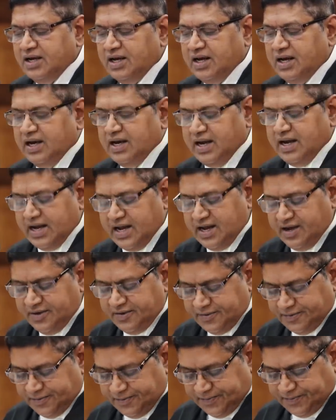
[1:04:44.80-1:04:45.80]
And I
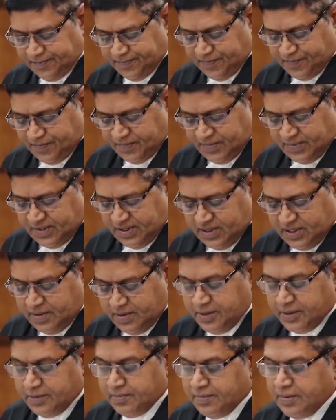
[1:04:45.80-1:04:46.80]

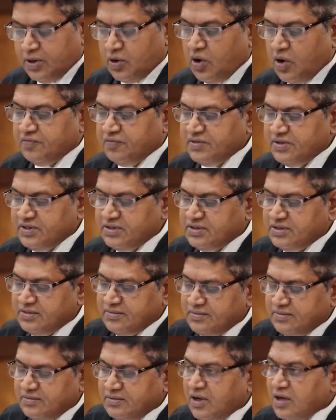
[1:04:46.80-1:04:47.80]
limit my office,
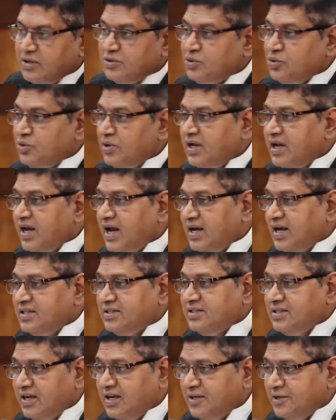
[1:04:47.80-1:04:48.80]
not today as
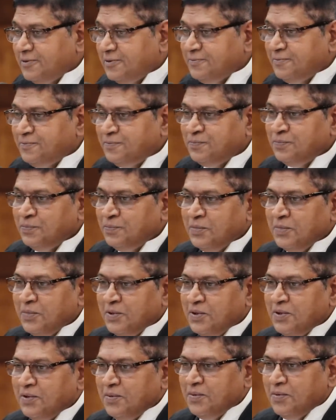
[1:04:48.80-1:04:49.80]
said,
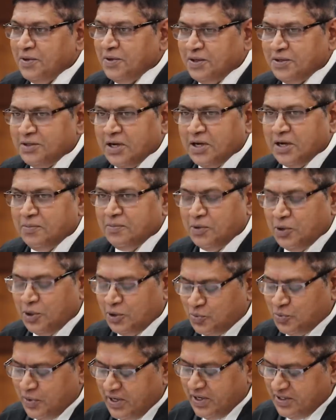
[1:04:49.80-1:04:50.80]
that will be on
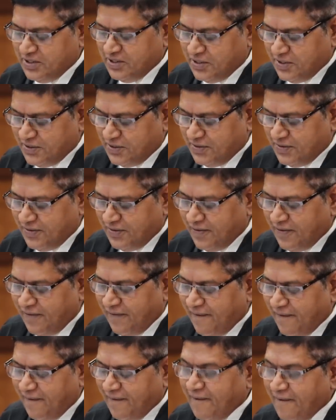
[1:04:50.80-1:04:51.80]
23rd.
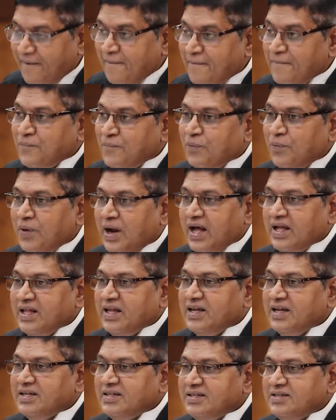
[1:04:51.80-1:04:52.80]
But
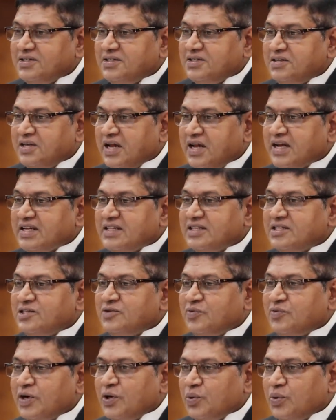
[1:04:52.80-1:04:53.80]
I take this
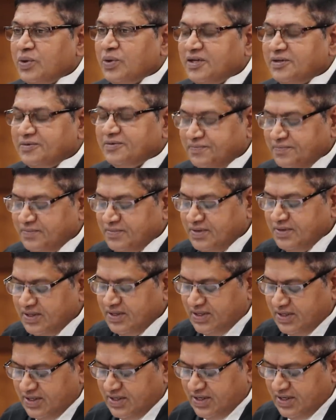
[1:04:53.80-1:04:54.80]
farewell
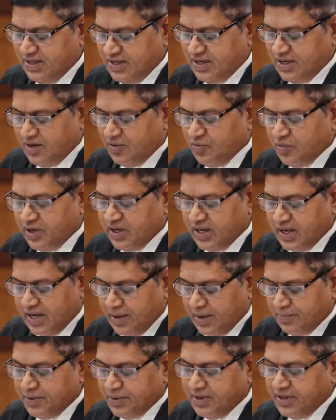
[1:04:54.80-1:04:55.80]
a very
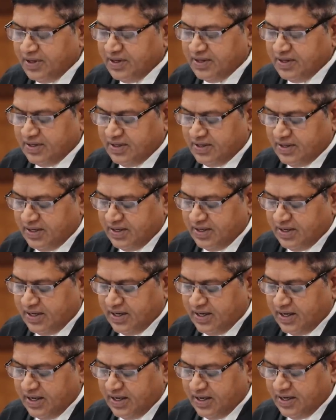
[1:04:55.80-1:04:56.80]
happy
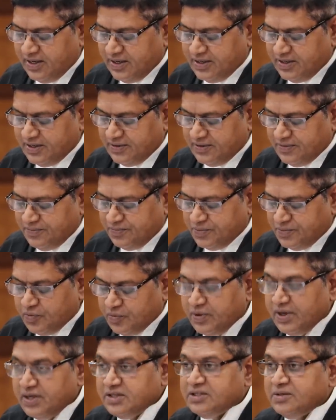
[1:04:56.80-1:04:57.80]
and
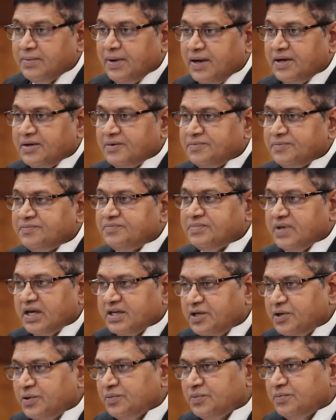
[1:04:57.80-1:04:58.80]
privileged man.
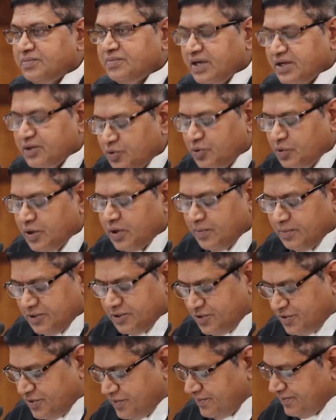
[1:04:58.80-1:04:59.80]
Thank you. Thank you very
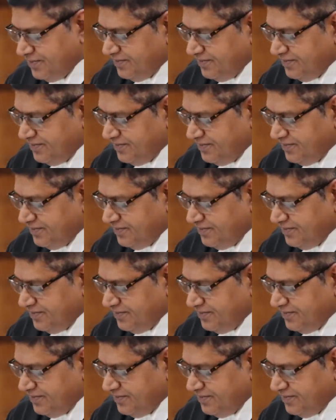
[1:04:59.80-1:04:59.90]
much.